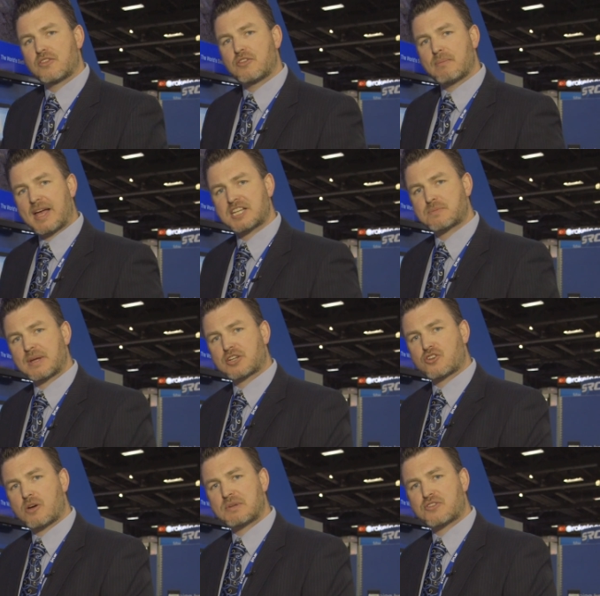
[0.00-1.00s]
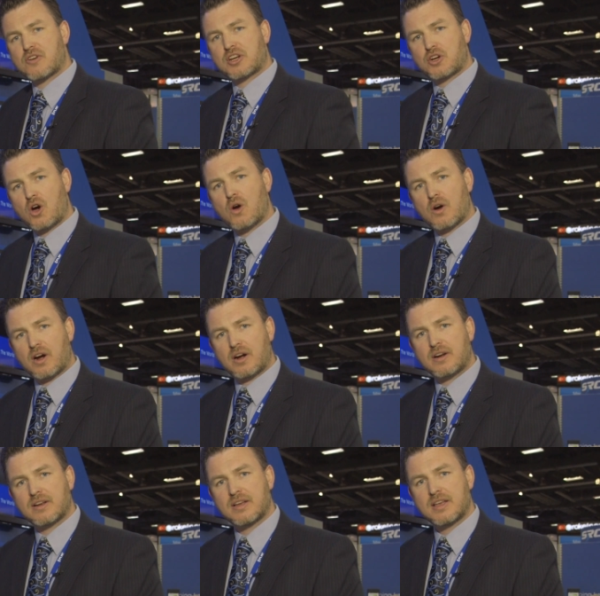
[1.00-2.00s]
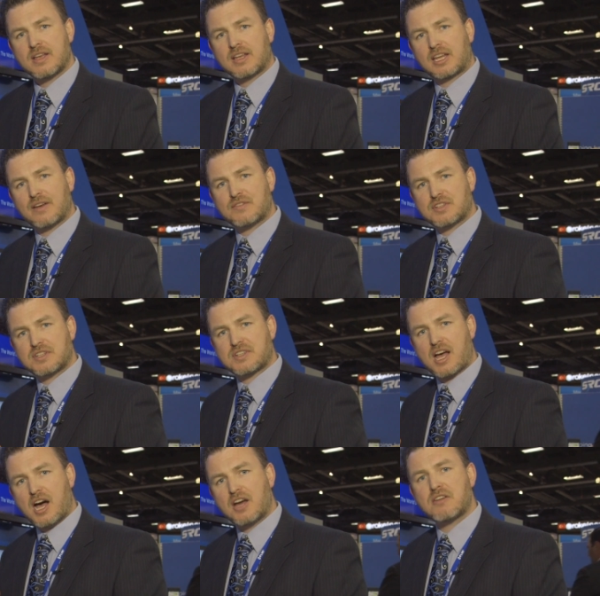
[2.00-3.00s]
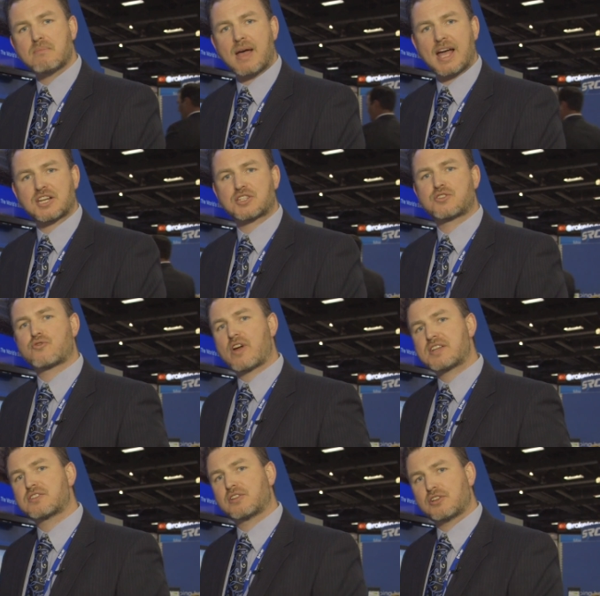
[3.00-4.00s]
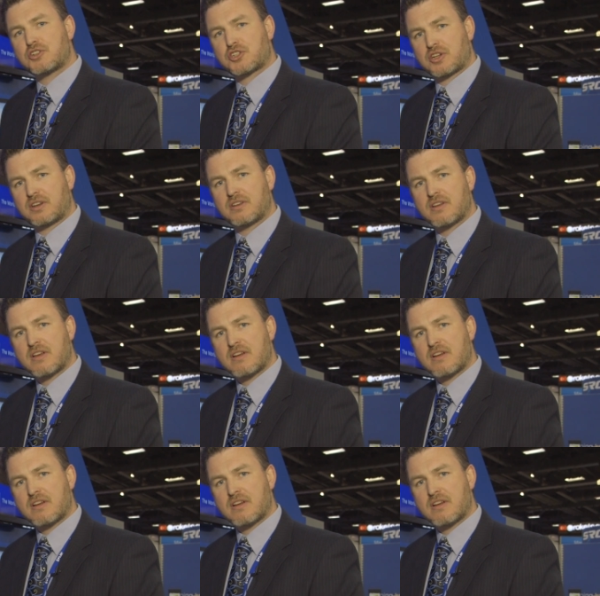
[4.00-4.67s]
The mass spectrometry core gives us unmatched resolution